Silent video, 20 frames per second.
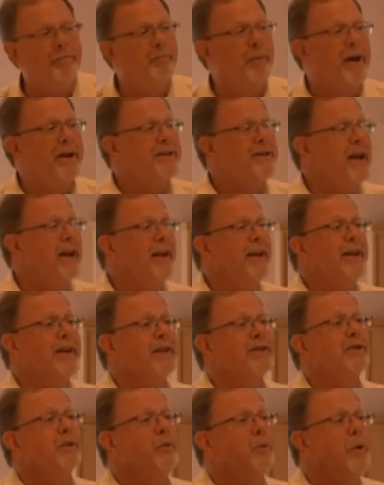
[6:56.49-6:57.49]
by telling
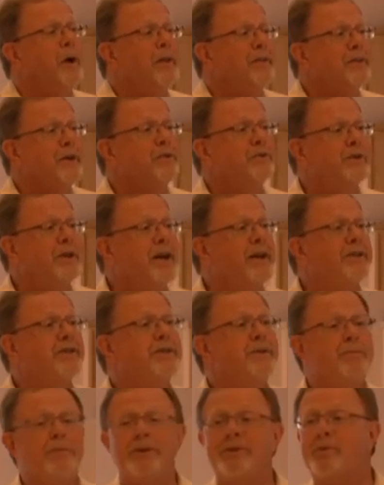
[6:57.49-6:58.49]
us what those
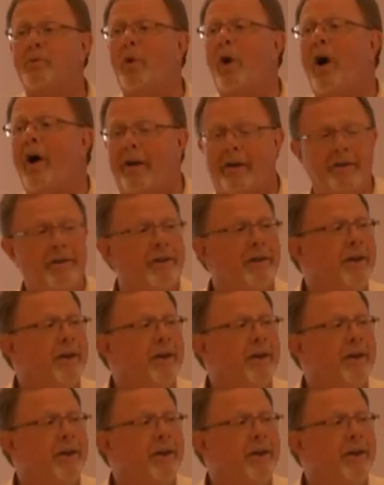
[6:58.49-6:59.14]
customers want,